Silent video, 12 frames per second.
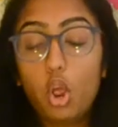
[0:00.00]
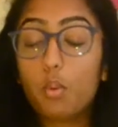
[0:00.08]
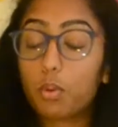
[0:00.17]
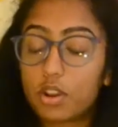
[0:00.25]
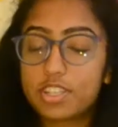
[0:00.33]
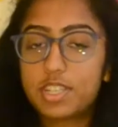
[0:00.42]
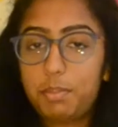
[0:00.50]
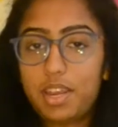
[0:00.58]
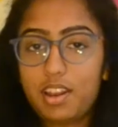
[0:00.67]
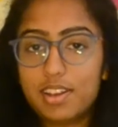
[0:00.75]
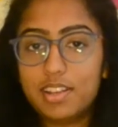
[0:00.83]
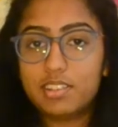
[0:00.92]
World's
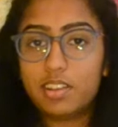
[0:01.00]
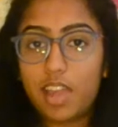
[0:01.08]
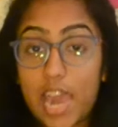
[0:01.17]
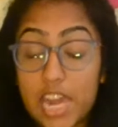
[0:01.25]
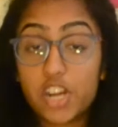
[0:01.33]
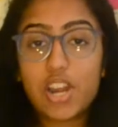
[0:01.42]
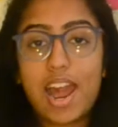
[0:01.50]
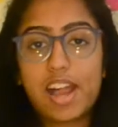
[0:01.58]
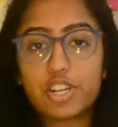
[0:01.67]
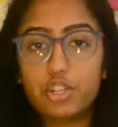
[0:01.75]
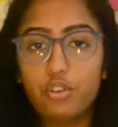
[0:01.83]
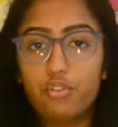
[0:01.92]
Debate is an
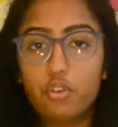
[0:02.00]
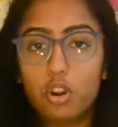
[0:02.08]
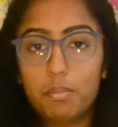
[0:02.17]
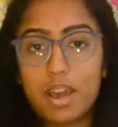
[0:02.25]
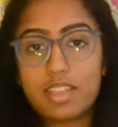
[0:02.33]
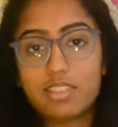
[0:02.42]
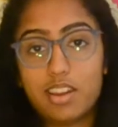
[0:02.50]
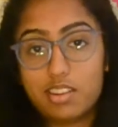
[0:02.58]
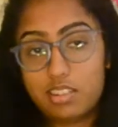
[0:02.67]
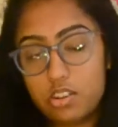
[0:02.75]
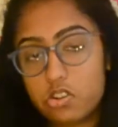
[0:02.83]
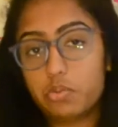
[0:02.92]
international format
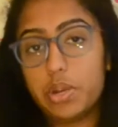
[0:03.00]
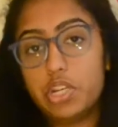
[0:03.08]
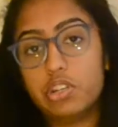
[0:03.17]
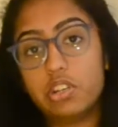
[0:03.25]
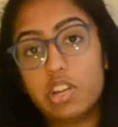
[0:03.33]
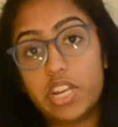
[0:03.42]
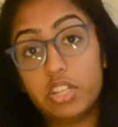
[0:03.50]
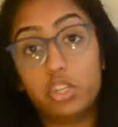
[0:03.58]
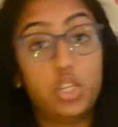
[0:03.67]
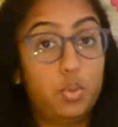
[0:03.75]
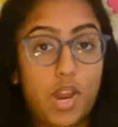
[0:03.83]
that didn't originate in the